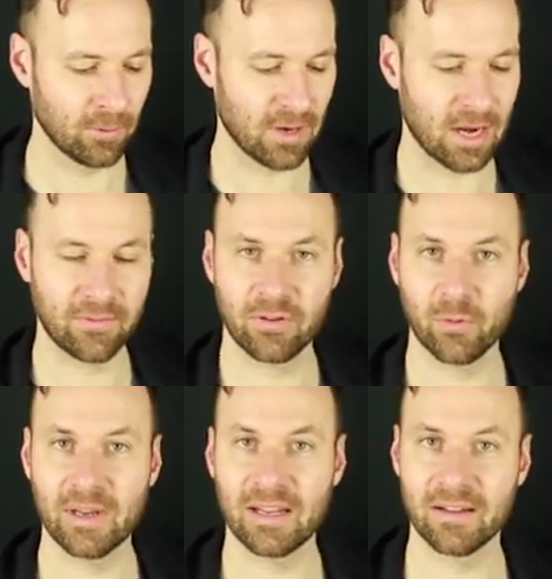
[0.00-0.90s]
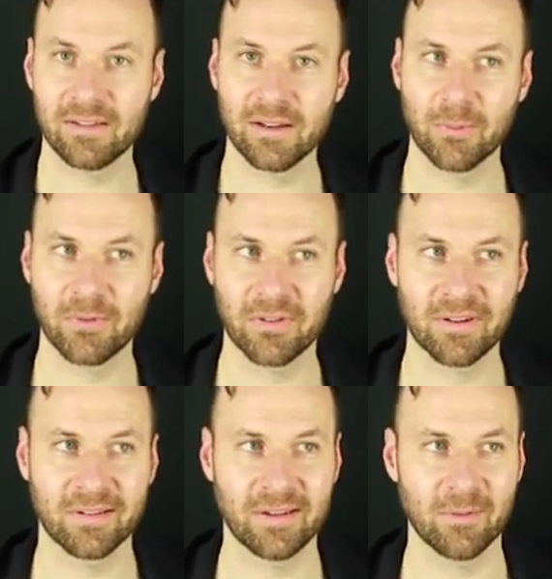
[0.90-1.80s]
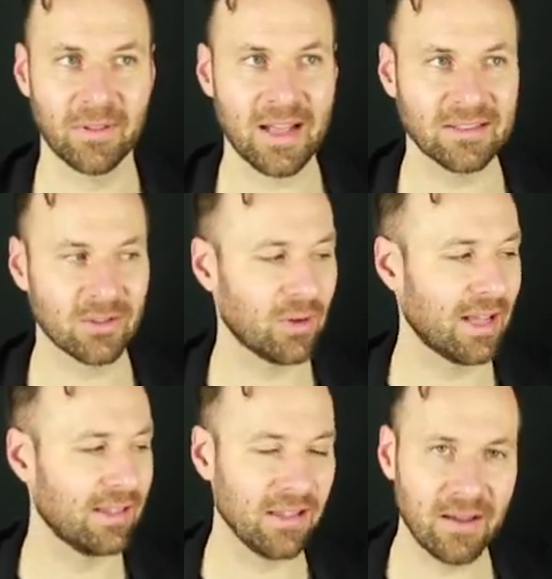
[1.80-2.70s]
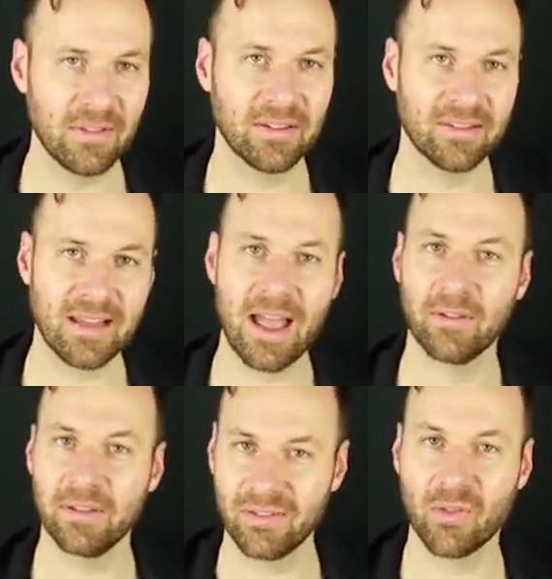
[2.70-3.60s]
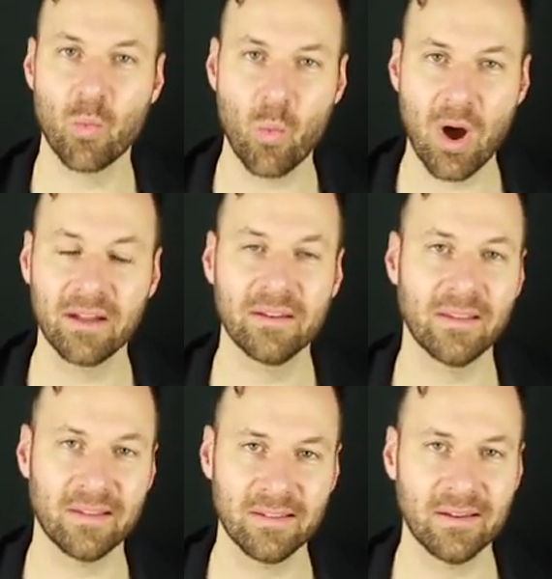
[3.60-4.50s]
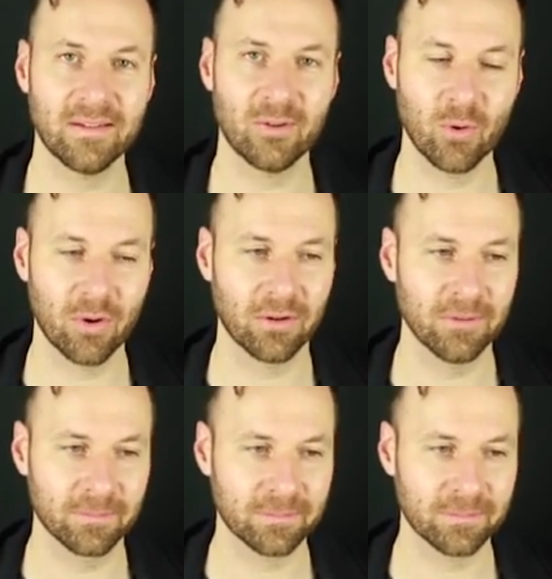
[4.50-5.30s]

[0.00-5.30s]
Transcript: We're not even tweaking the song, we're just going to say, well, that's cool, I love this sound, this is the 1 to the 6 chord.